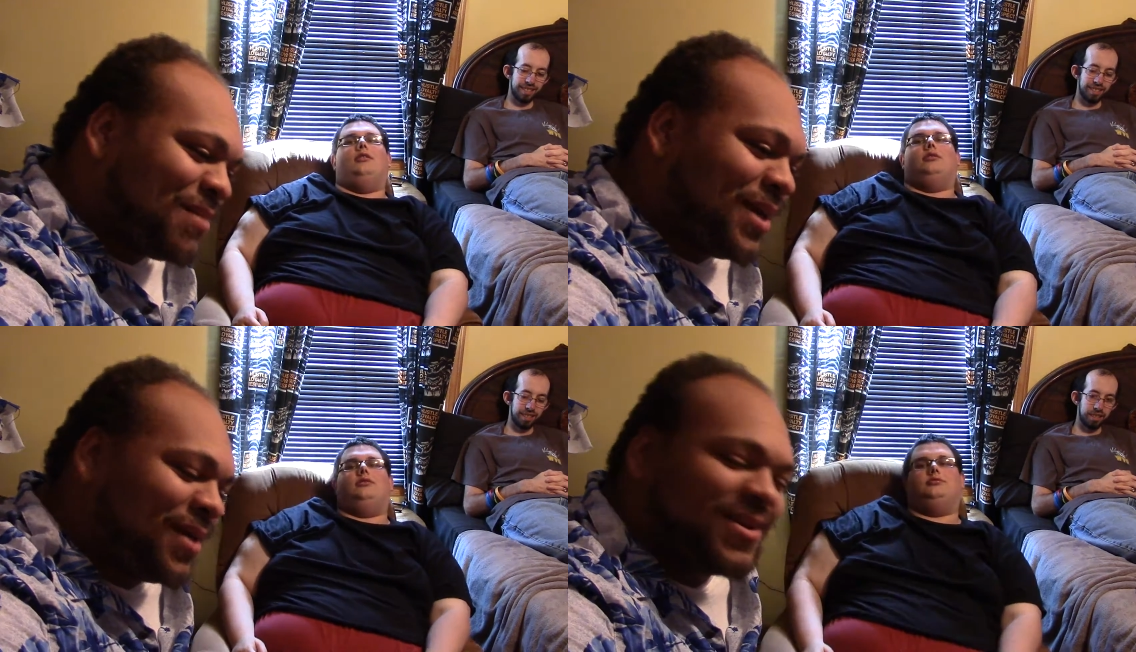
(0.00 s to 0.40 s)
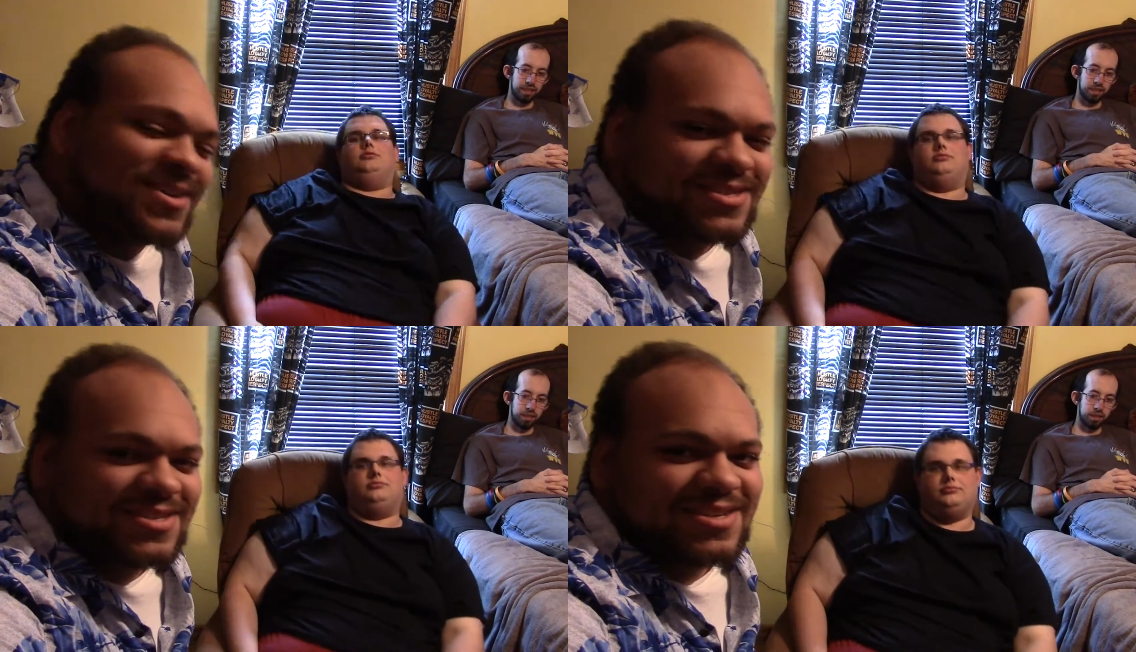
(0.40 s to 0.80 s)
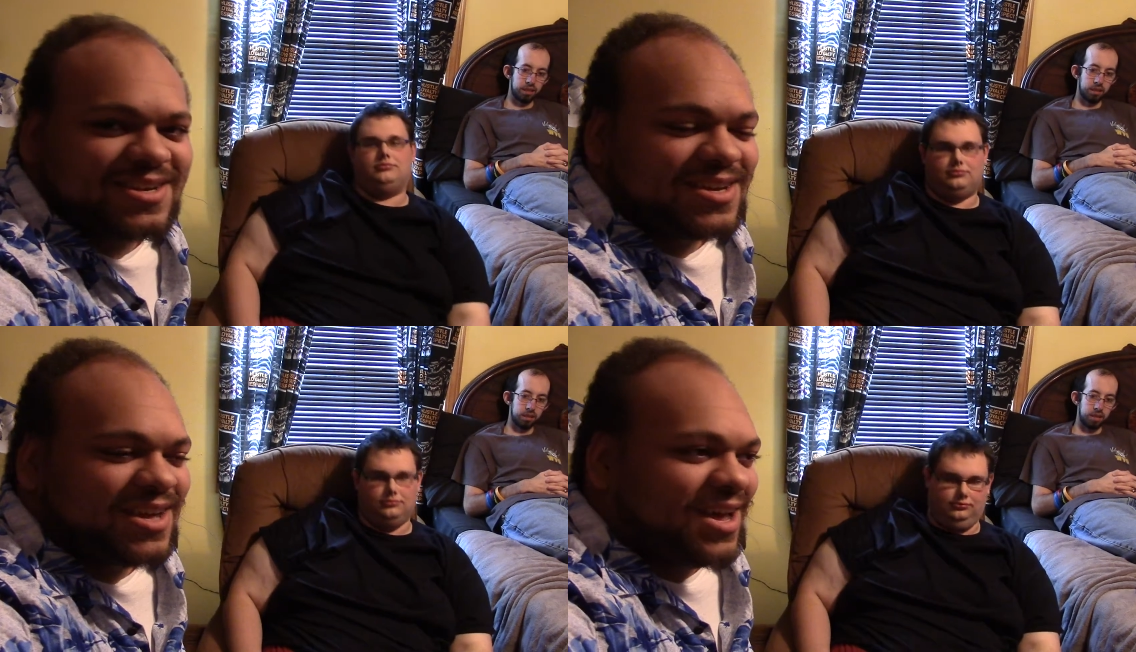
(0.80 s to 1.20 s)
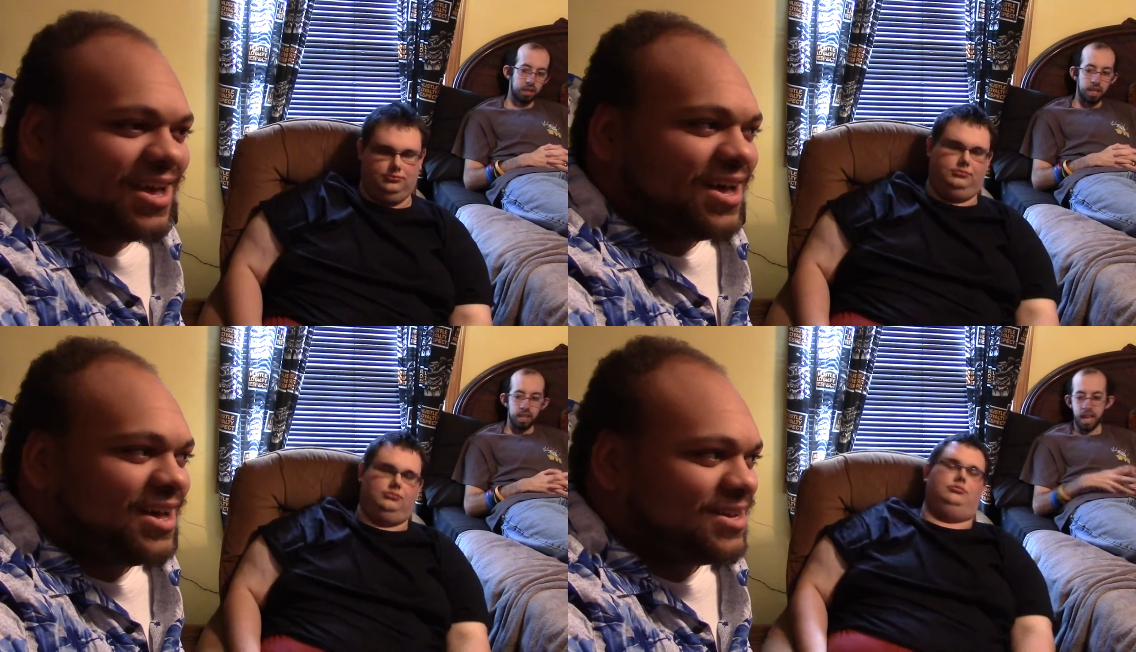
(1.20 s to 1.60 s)
Speaker 1: but anyways,
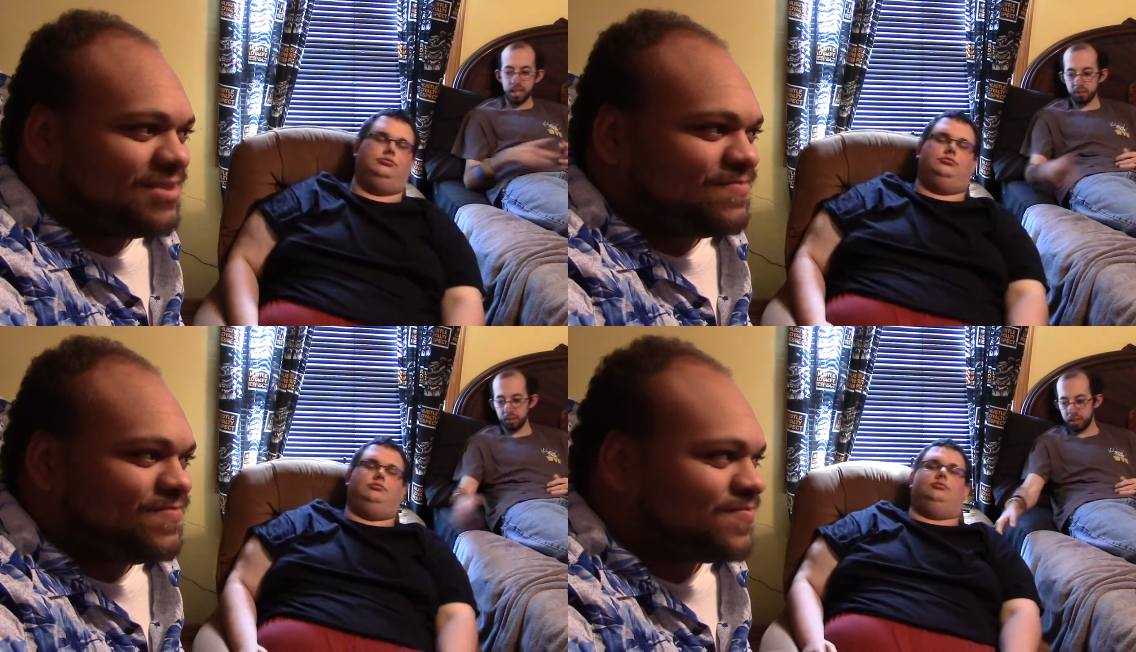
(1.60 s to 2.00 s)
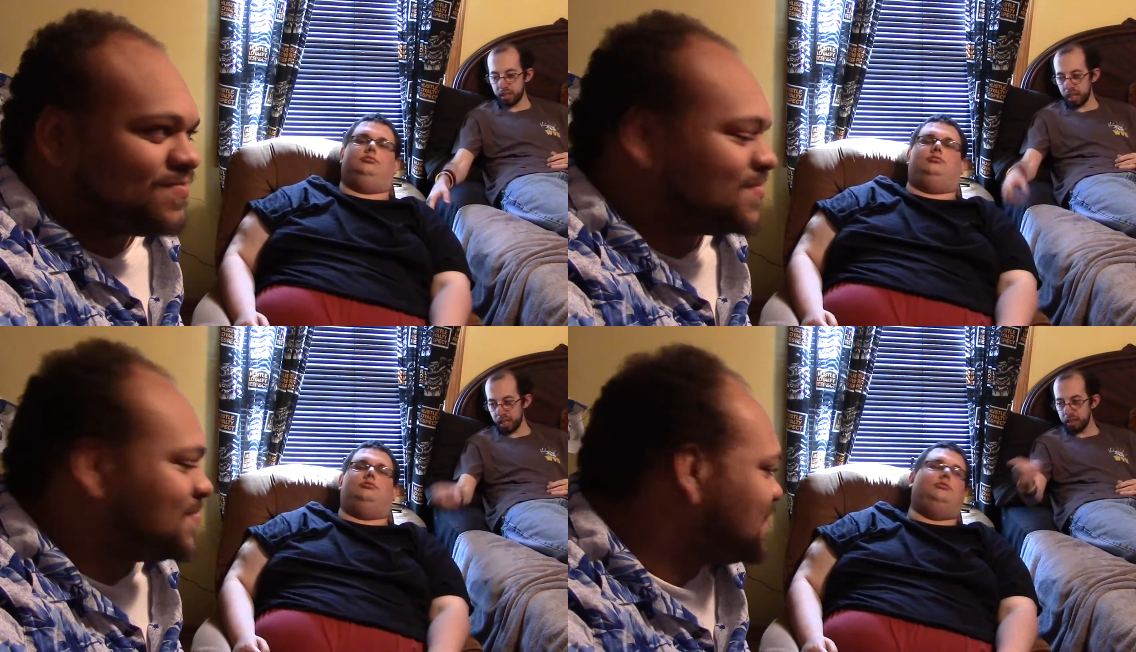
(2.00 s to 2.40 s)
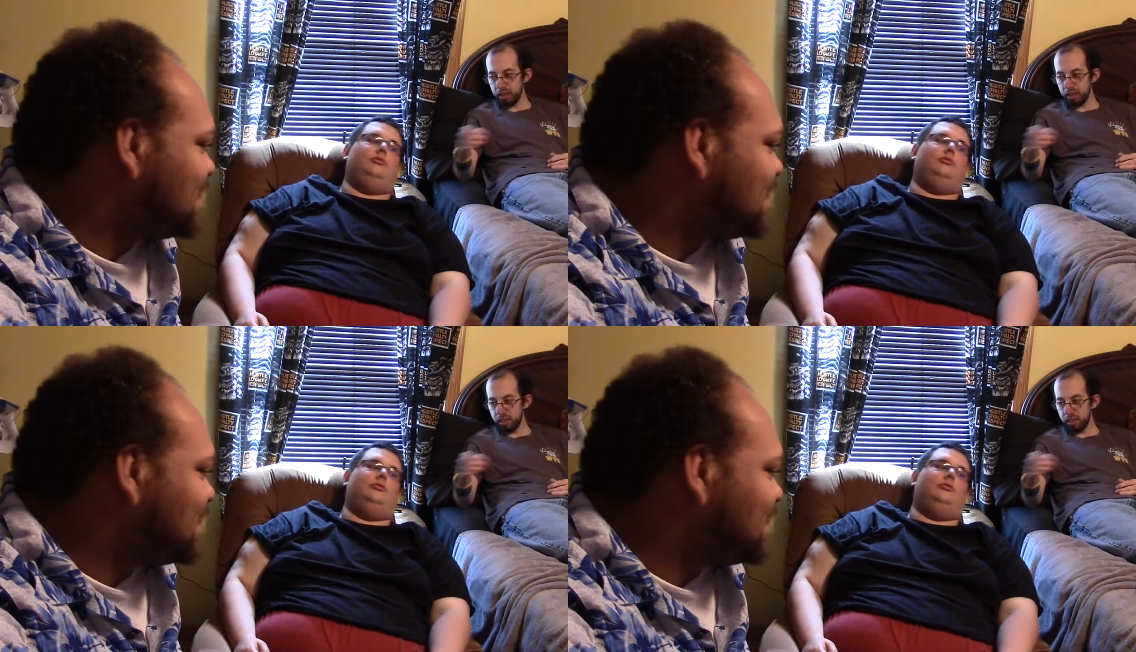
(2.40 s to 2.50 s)
uh, that's um, on Sundays.